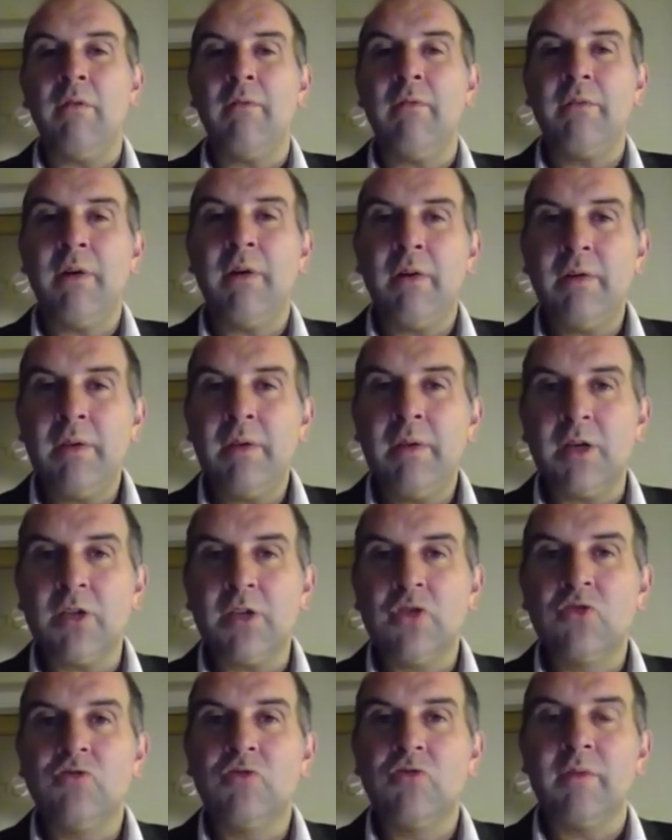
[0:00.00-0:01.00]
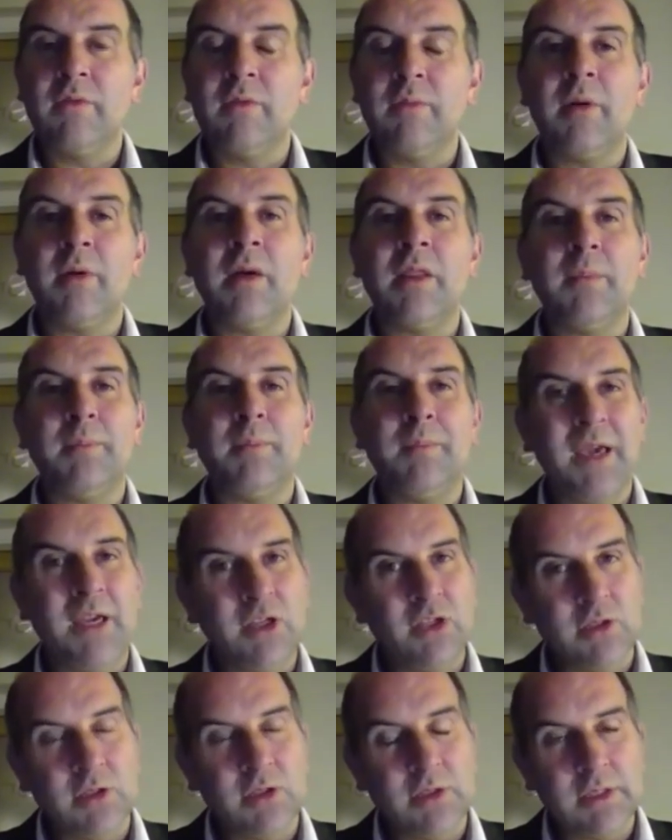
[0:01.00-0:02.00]
very much driven by the
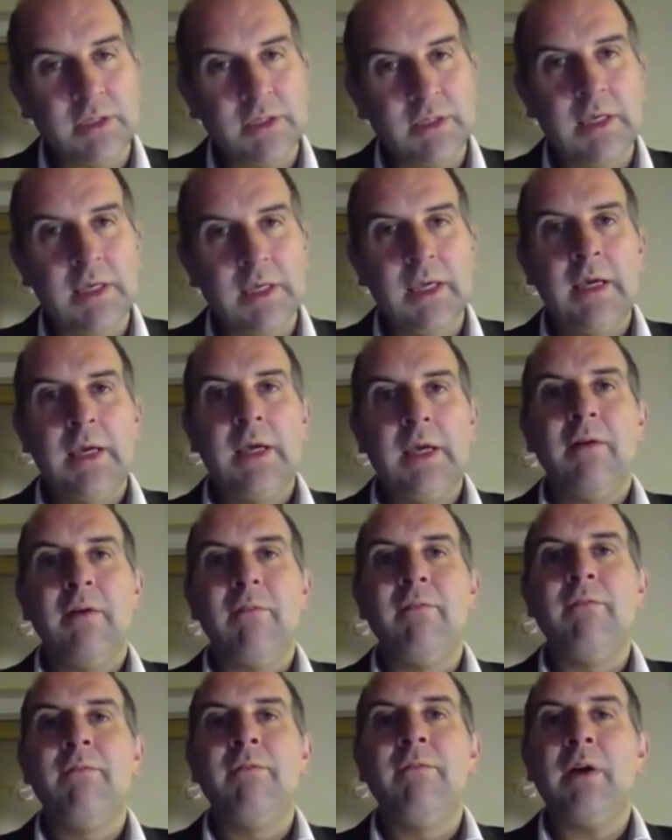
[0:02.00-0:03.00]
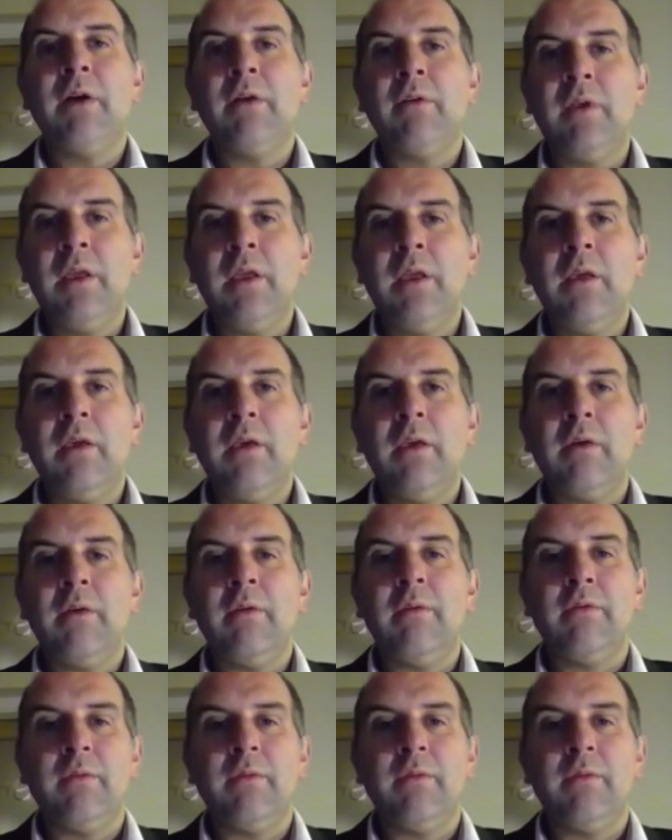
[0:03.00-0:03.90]
patients very, uh,